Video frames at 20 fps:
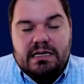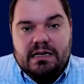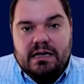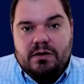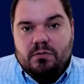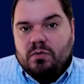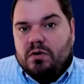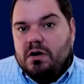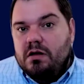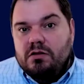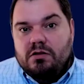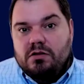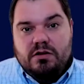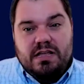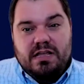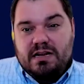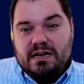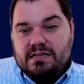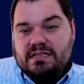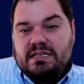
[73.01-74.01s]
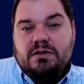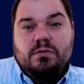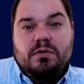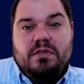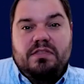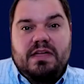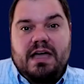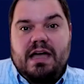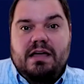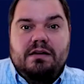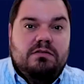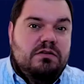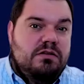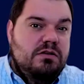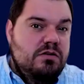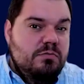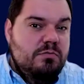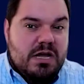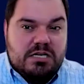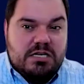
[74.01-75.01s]
And we're all learning how to deal with that.
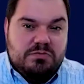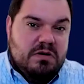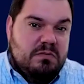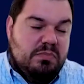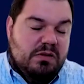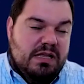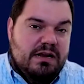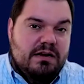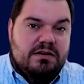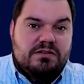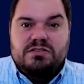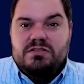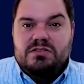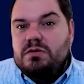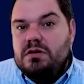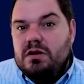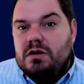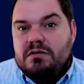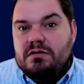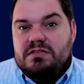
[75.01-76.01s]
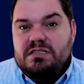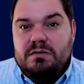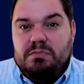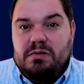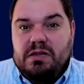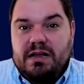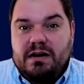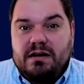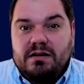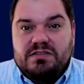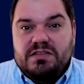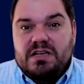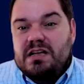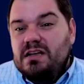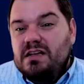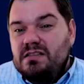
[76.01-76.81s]
New measurement players, new currency players,